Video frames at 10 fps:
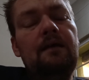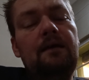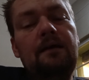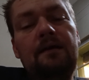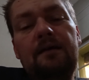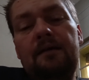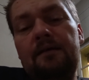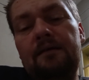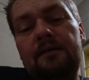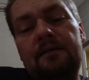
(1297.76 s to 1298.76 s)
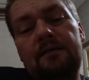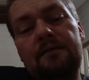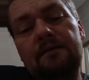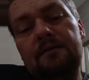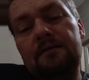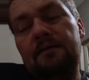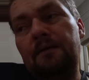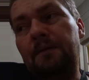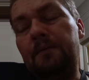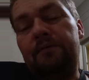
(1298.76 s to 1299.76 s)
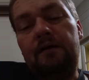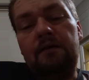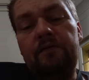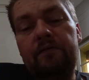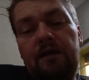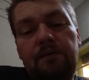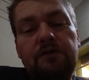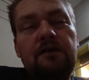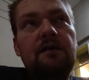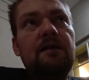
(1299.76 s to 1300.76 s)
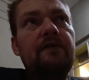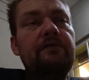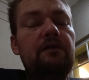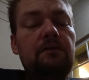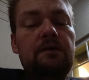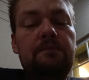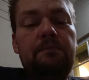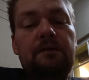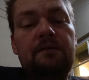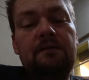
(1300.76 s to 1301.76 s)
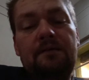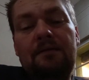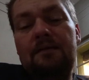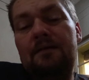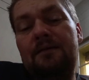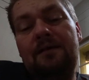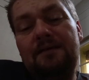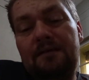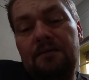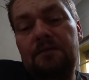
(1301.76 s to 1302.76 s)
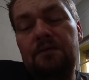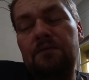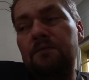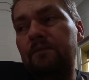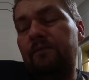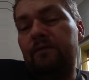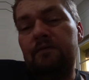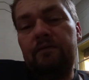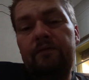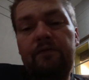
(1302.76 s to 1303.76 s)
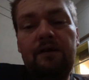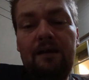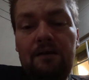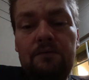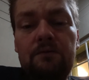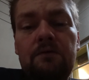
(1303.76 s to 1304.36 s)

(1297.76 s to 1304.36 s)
I'm not proud of it. I wish I didn't have to do it, but I still do for now.